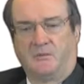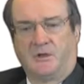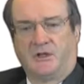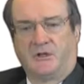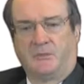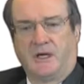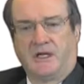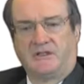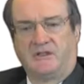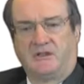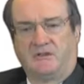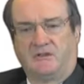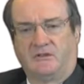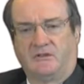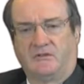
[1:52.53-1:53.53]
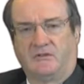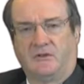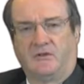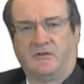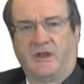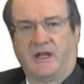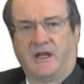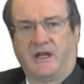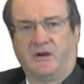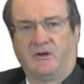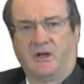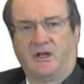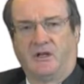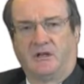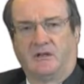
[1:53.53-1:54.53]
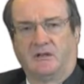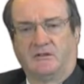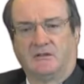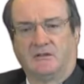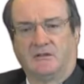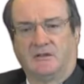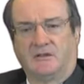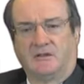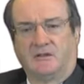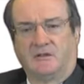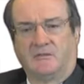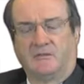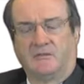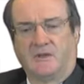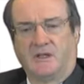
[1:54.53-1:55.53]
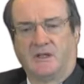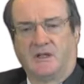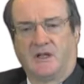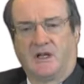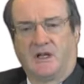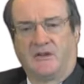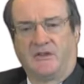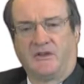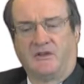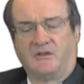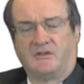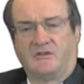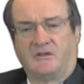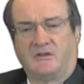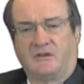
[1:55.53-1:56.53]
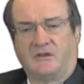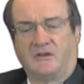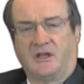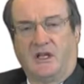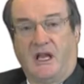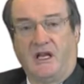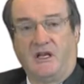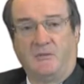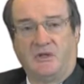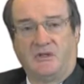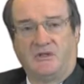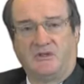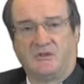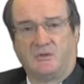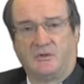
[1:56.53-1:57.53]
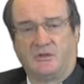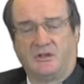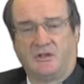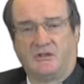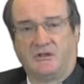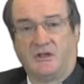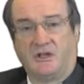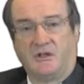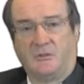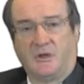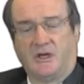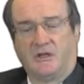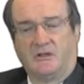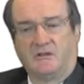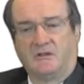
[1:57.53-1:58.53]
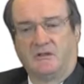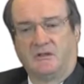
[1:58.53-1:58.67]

But the basics of that area are things that I think any business would need to think about.